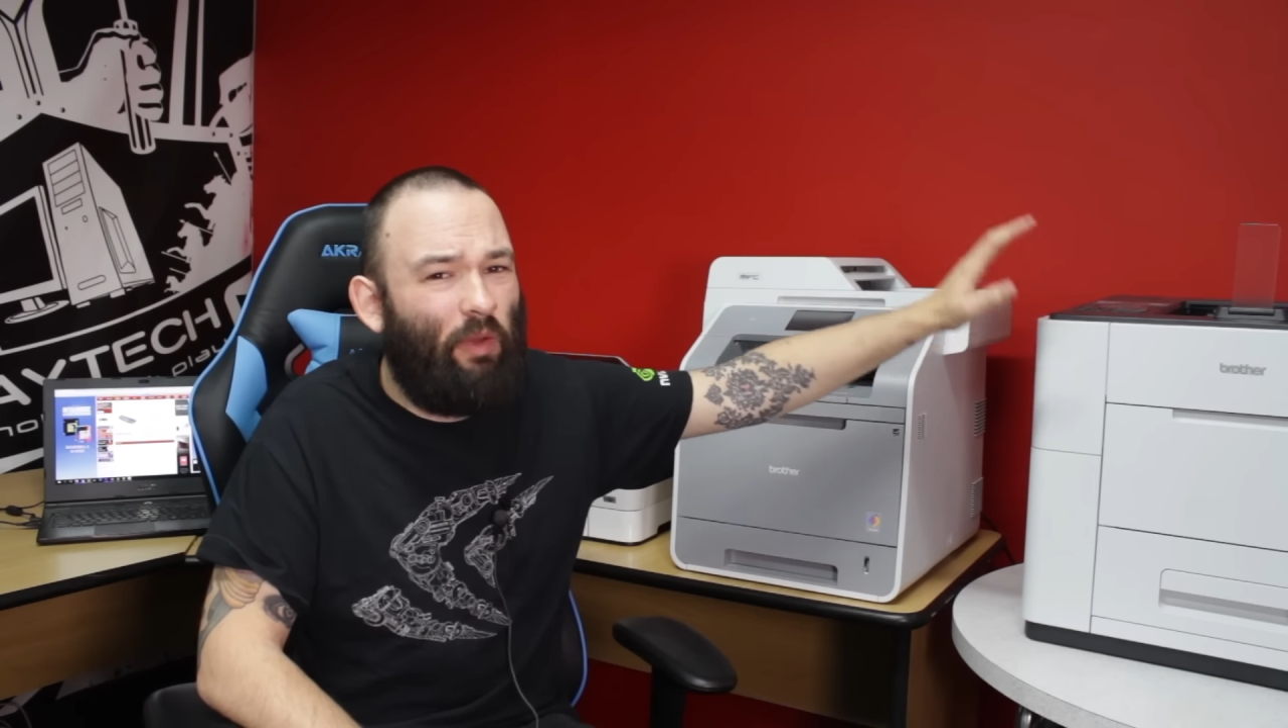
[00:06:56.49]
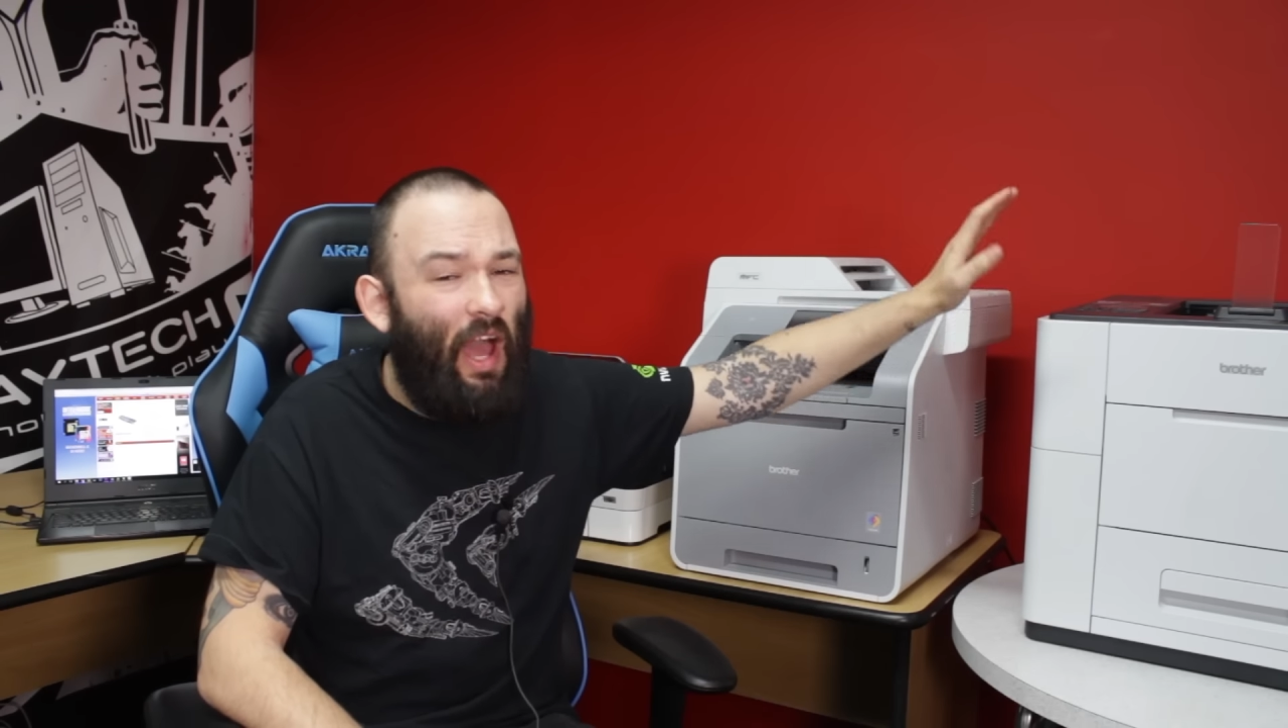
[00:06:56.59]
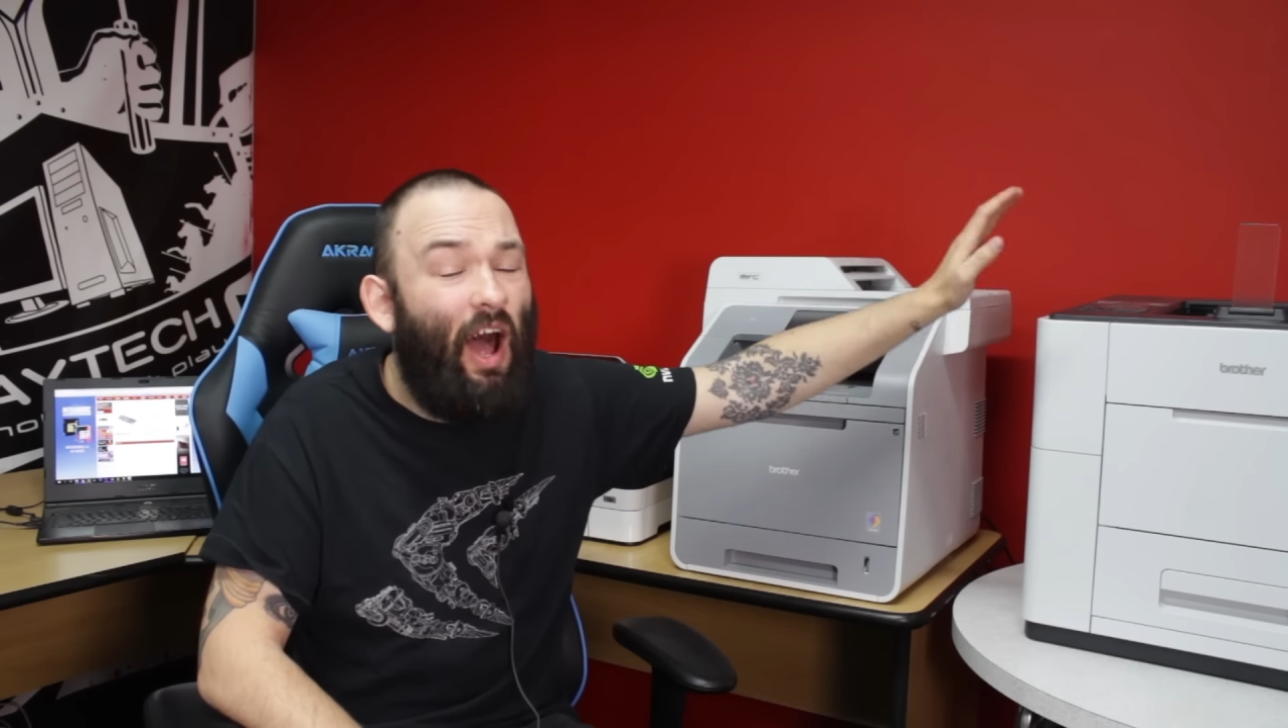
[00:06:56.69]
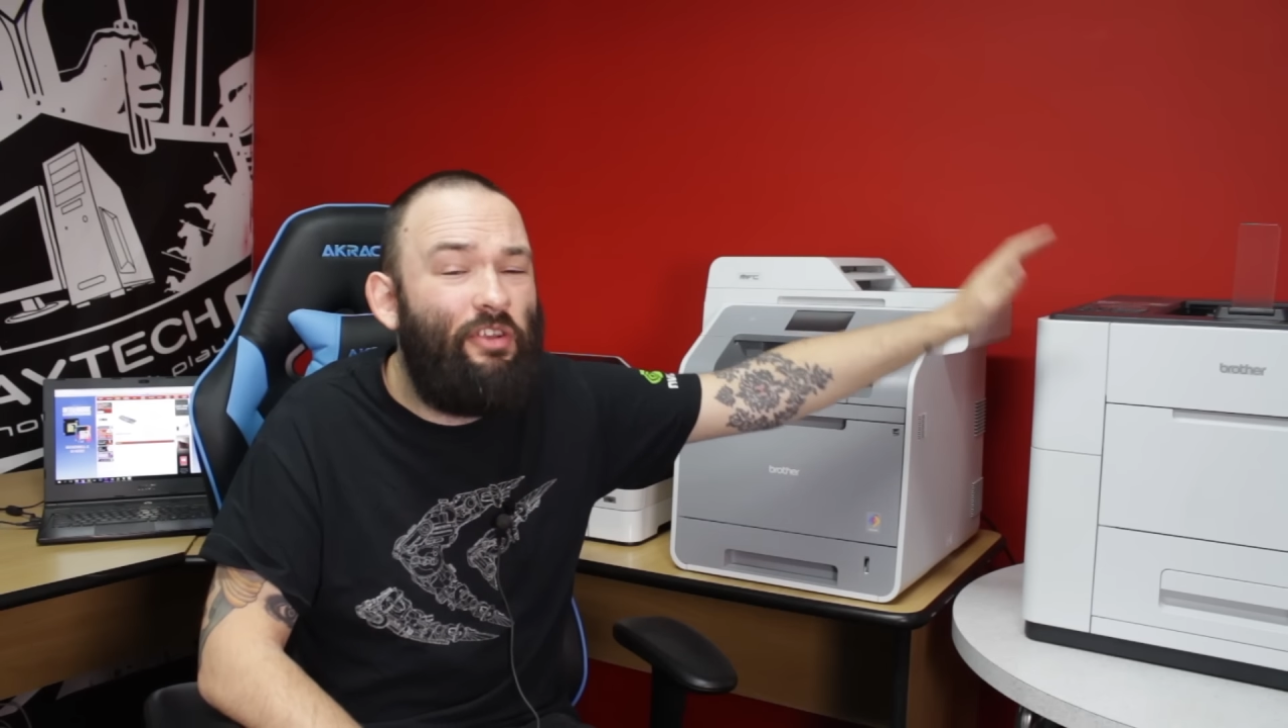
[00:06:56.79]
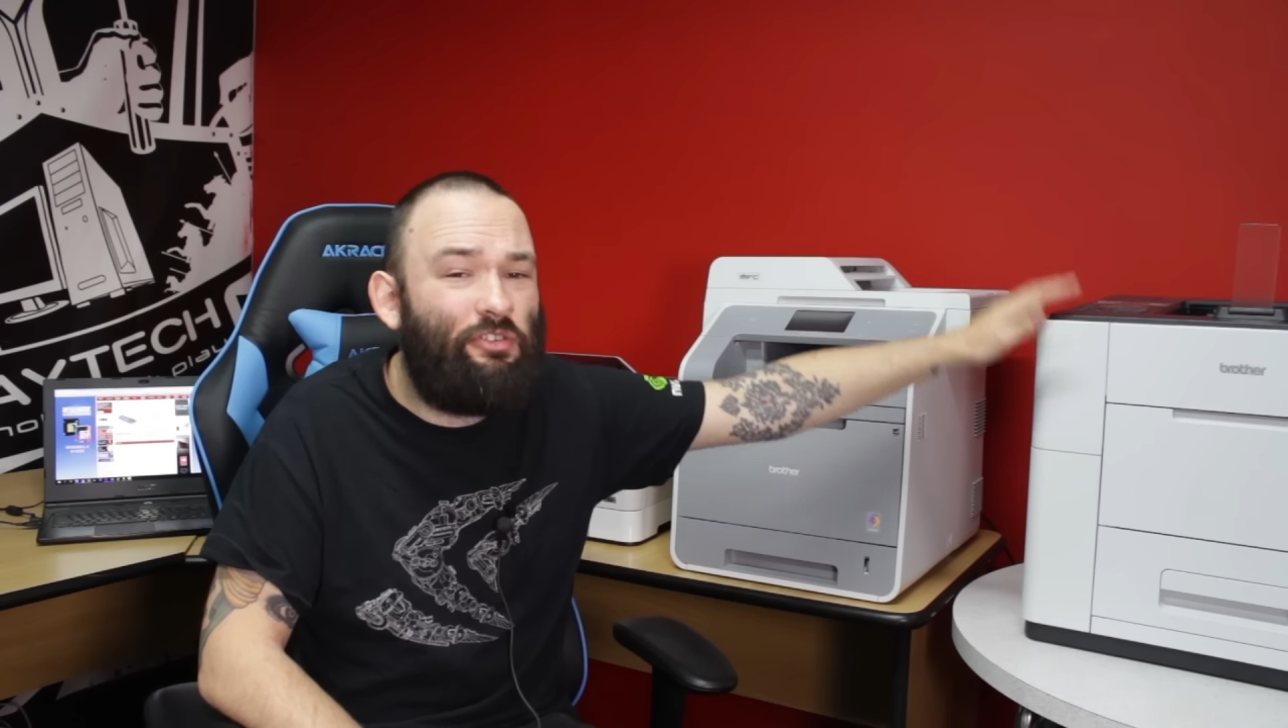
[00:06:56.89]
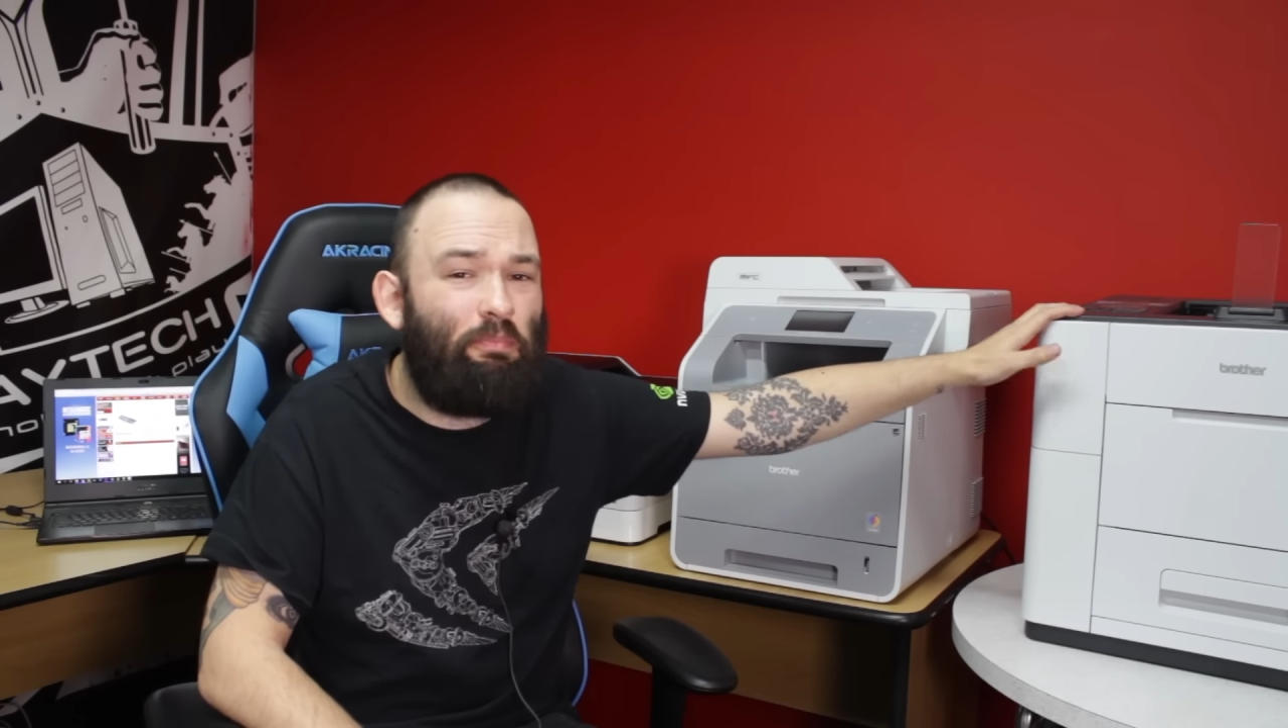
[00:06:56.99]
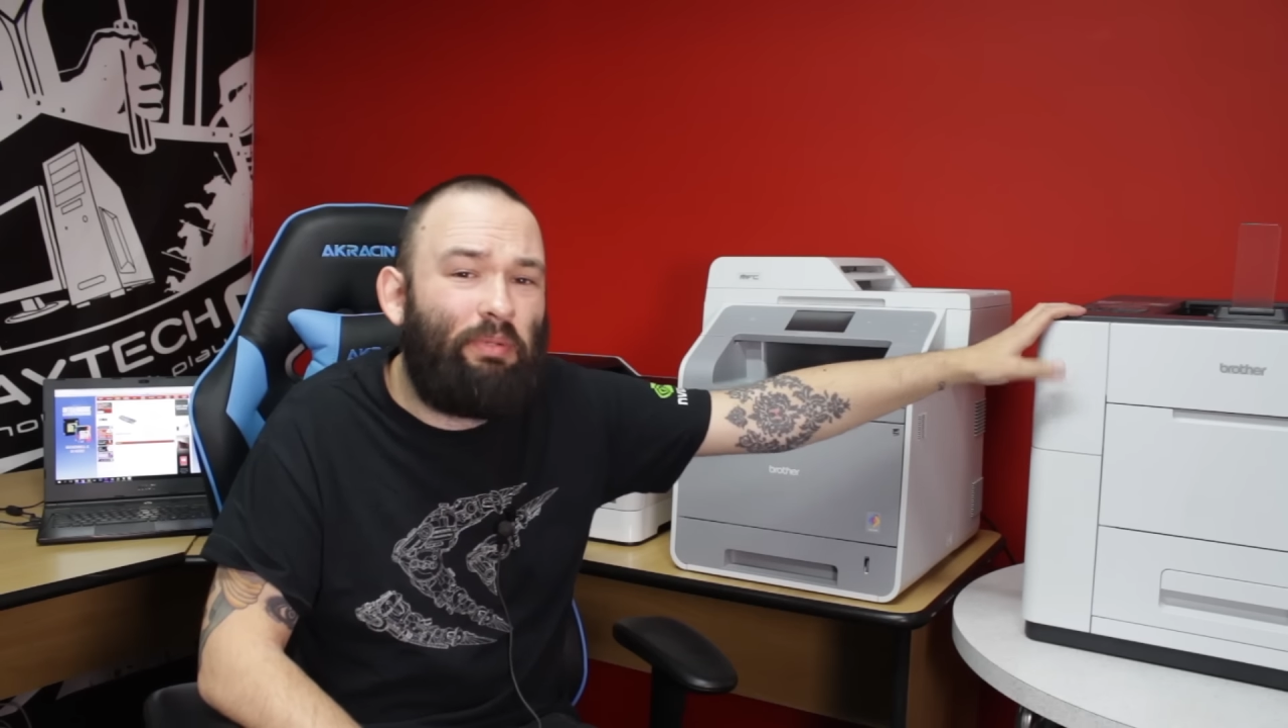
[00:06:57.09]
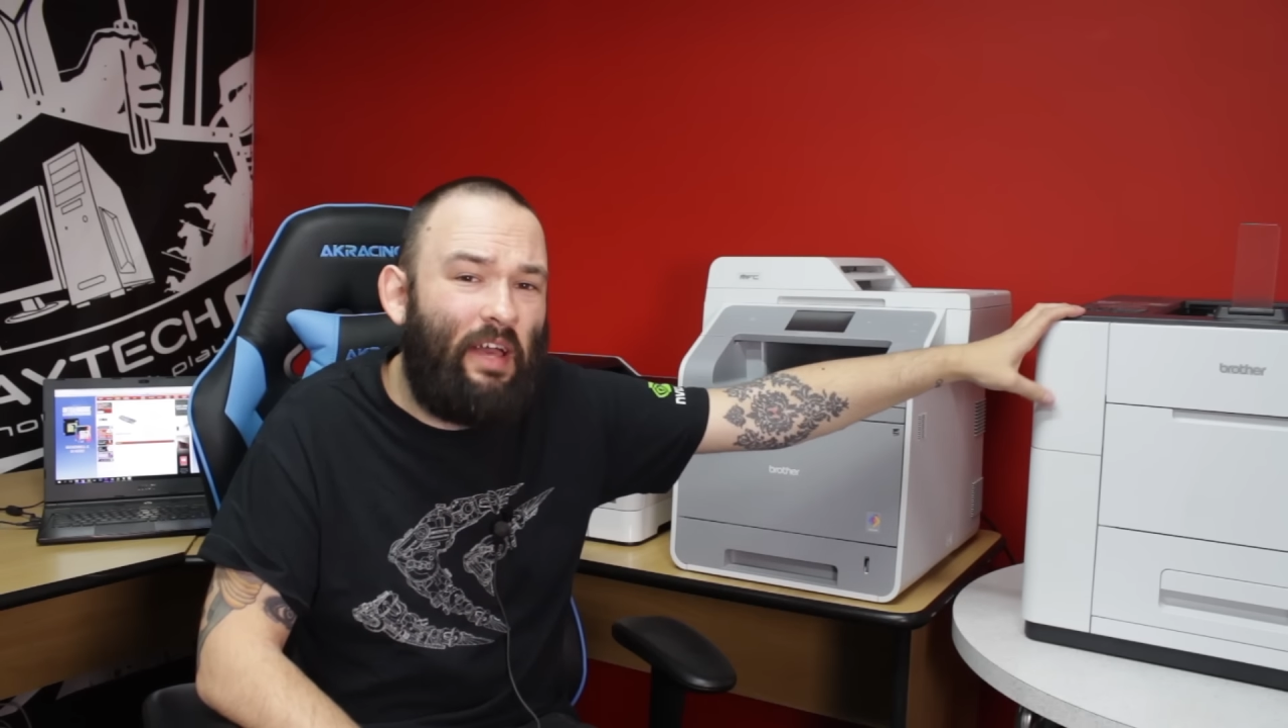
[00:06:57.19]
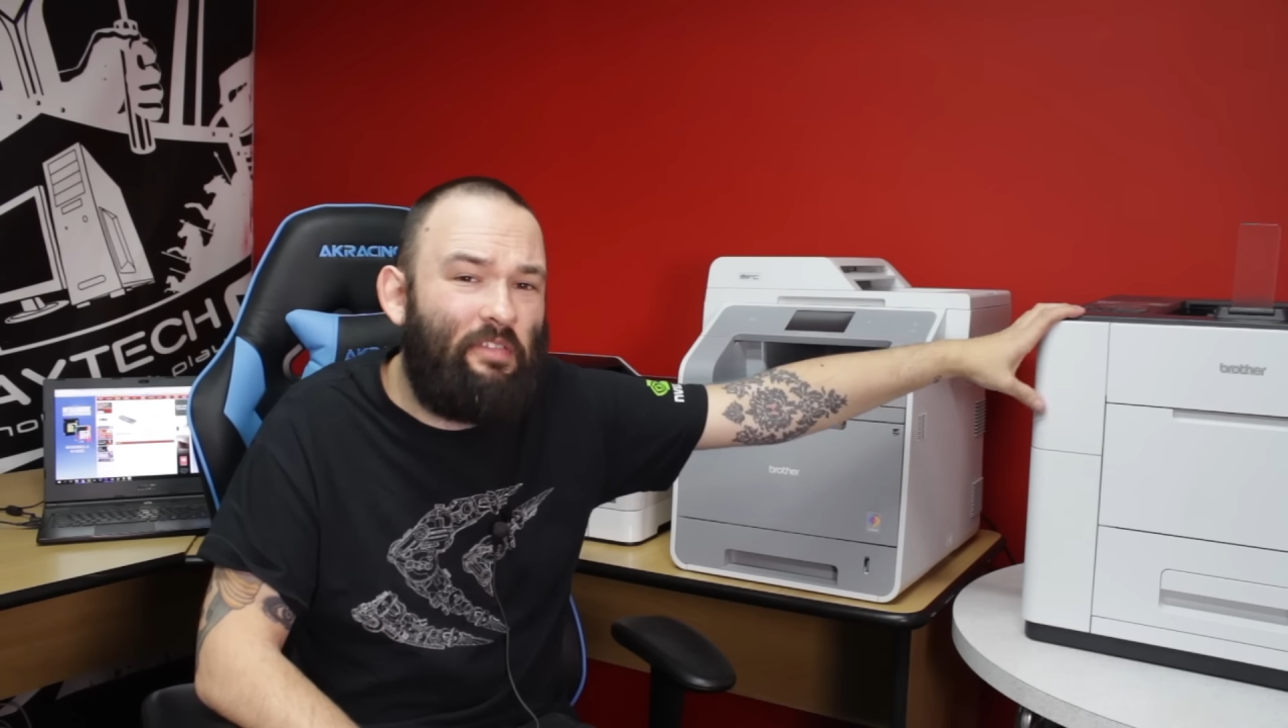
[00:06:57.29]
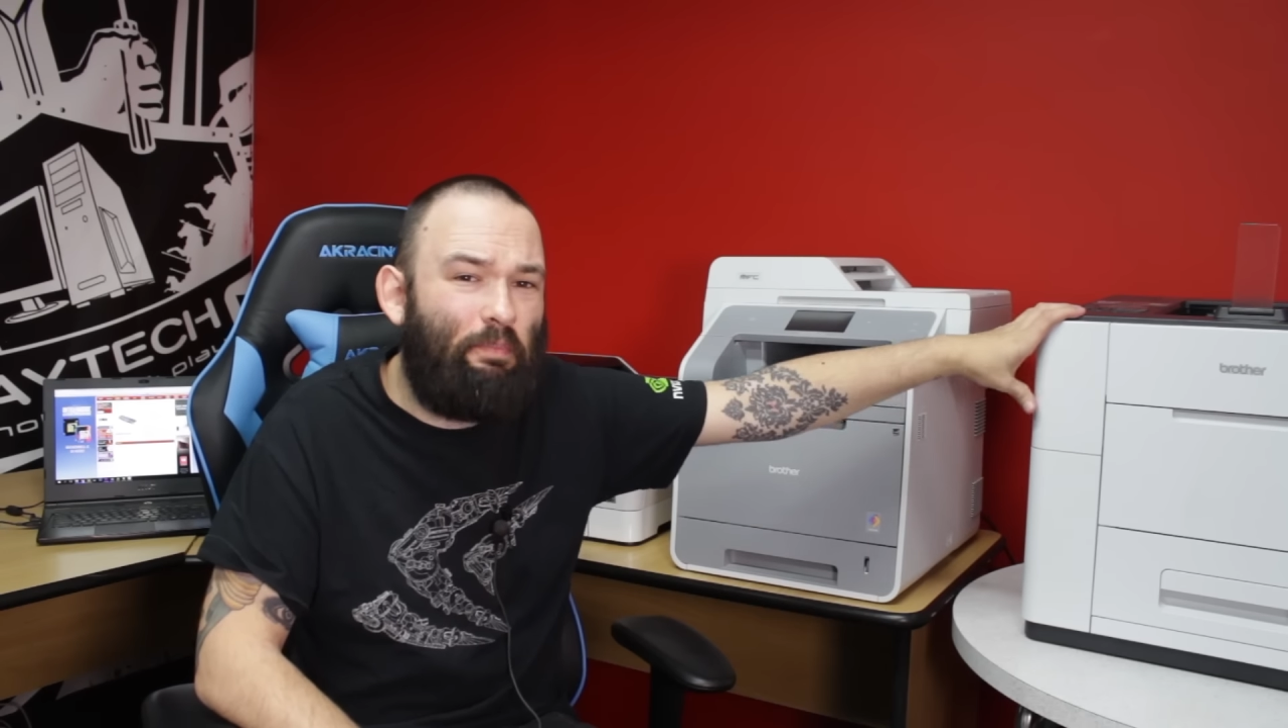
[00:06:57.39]
100
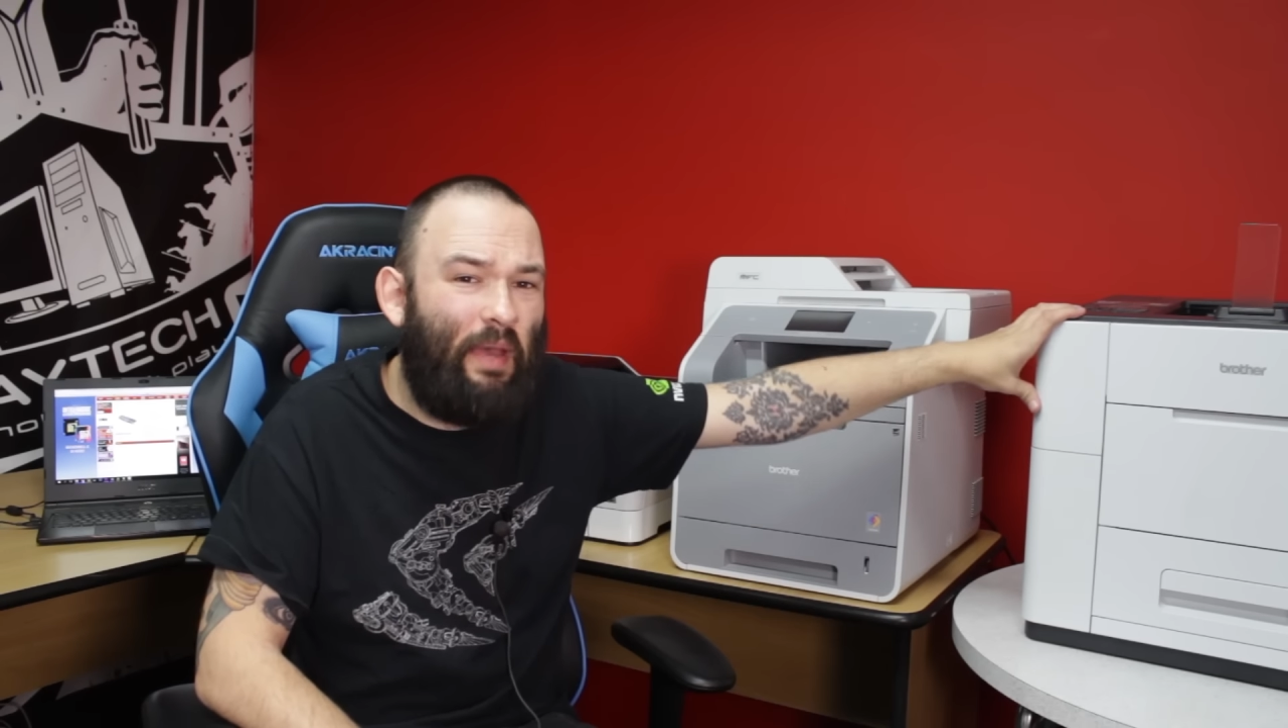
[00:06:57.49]
plus